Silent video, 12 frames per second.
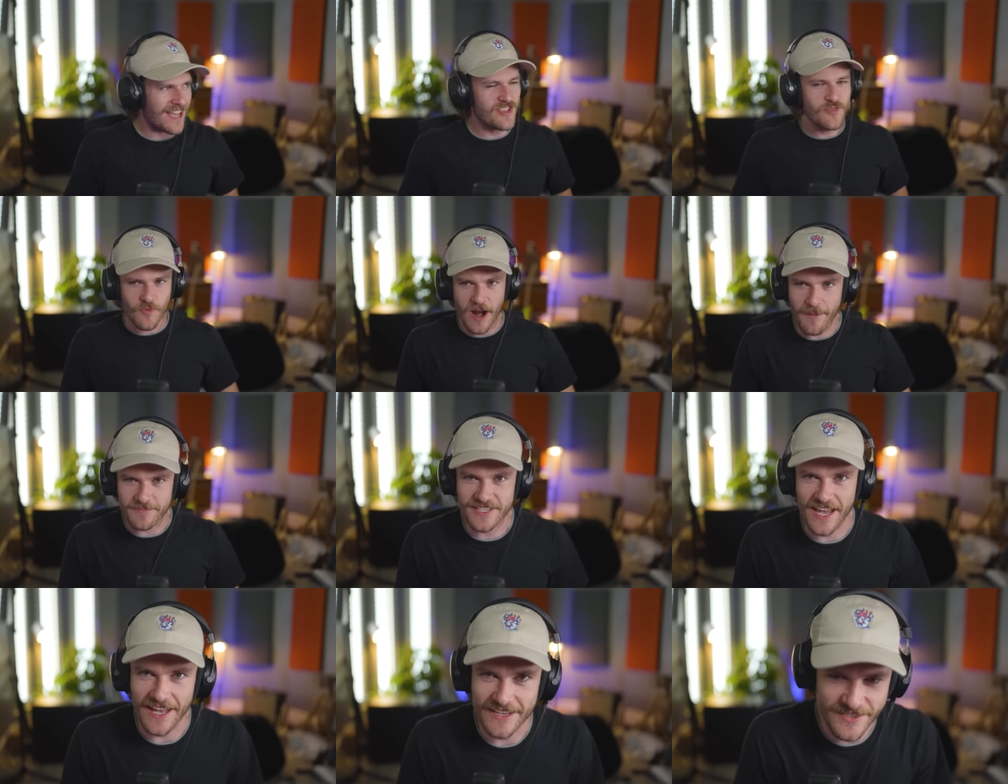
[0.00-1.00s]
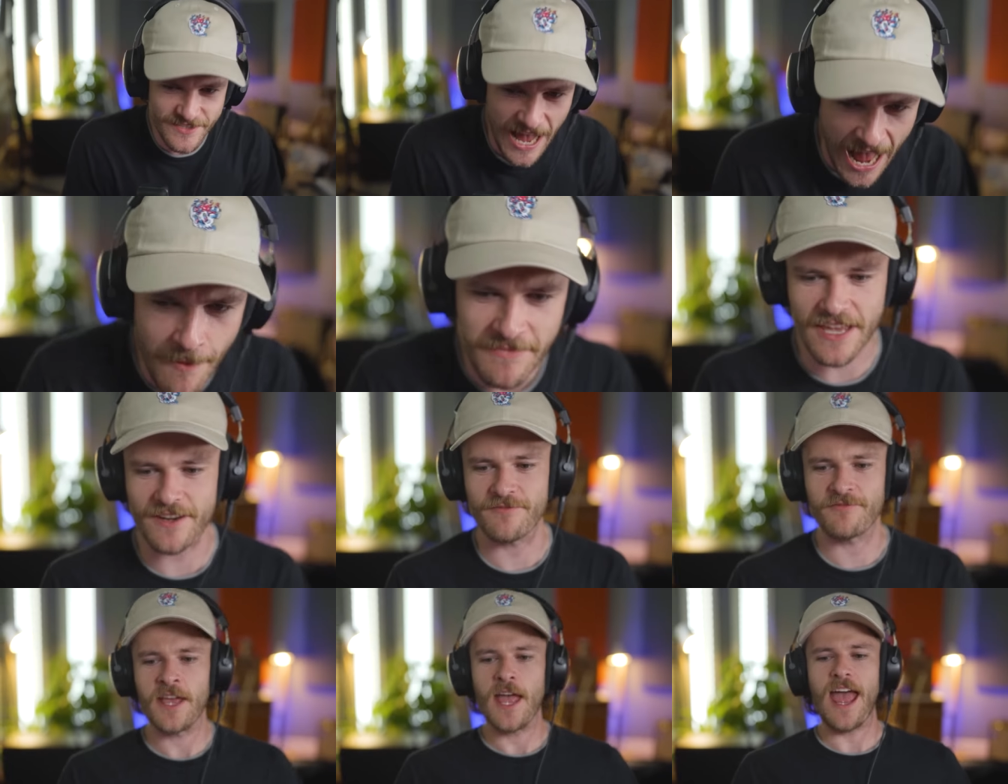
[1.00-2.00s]
you rapscallions. I'm
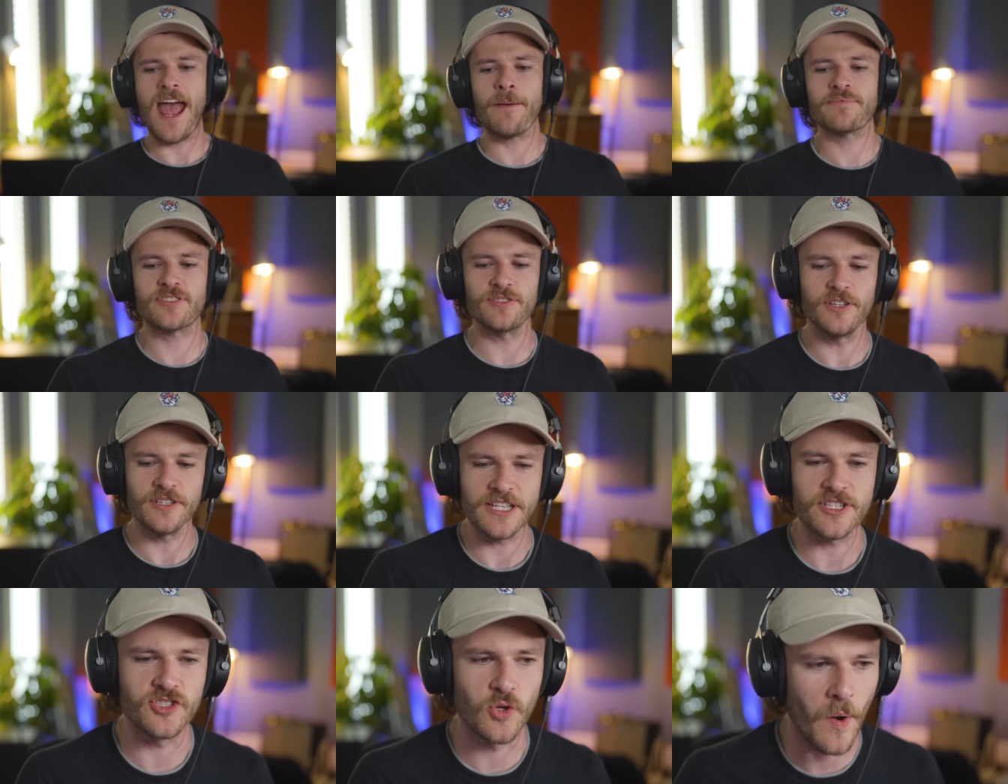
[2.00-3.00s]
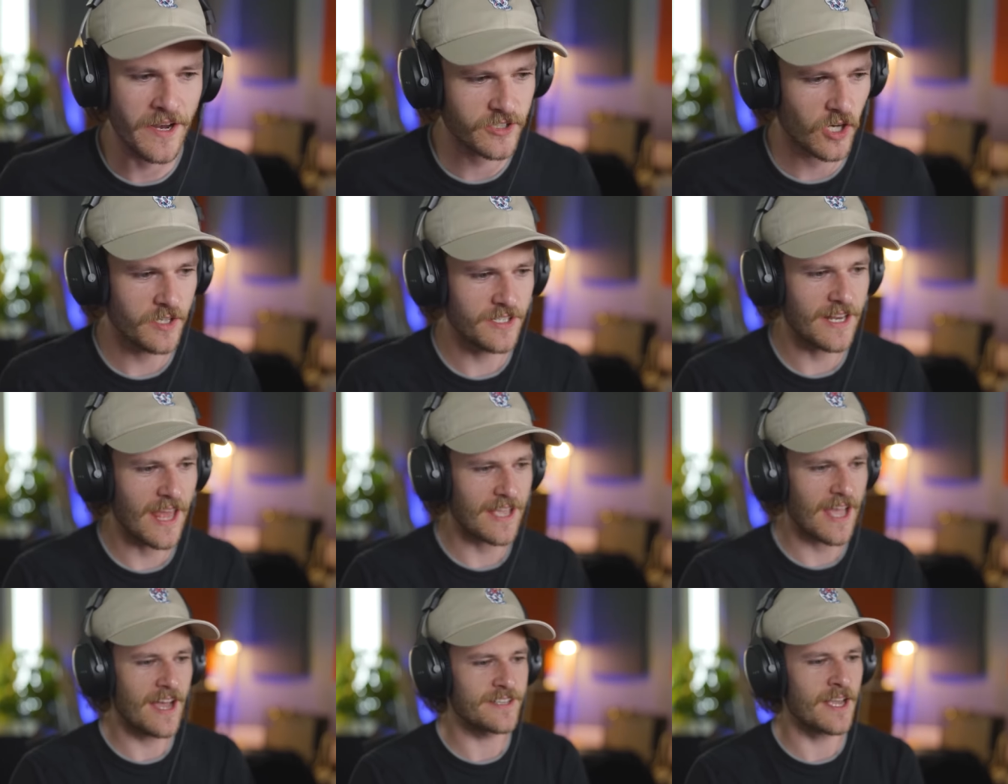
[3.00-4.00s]
getting absolutely doinked on today,
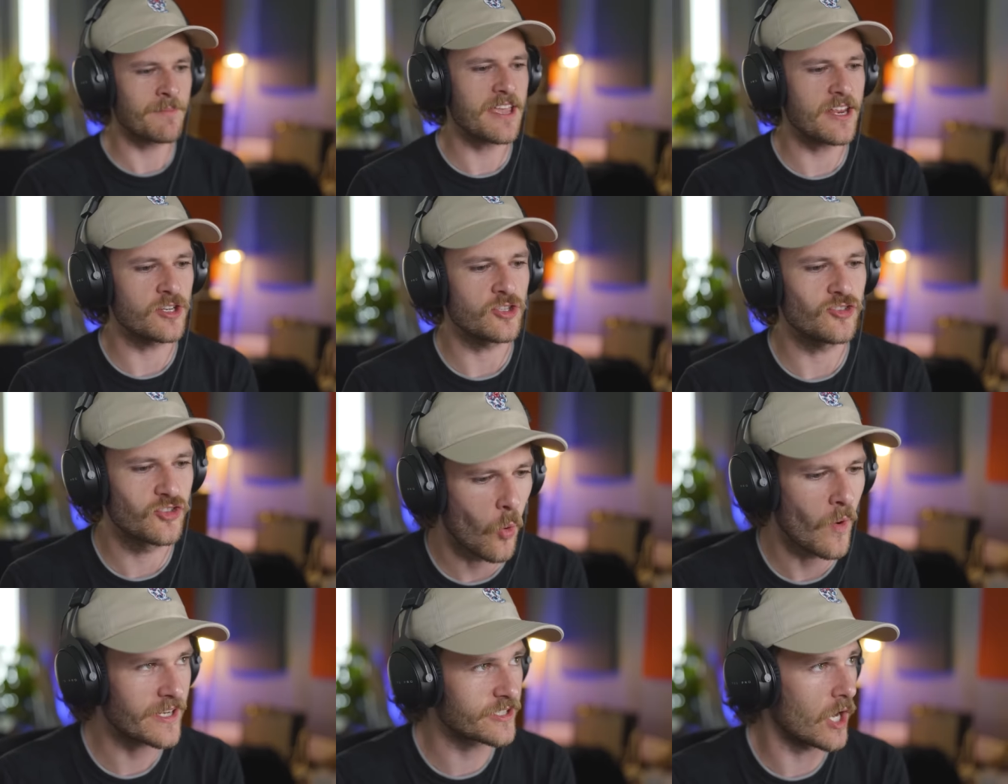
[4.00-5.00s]
guys. I'm getting doinked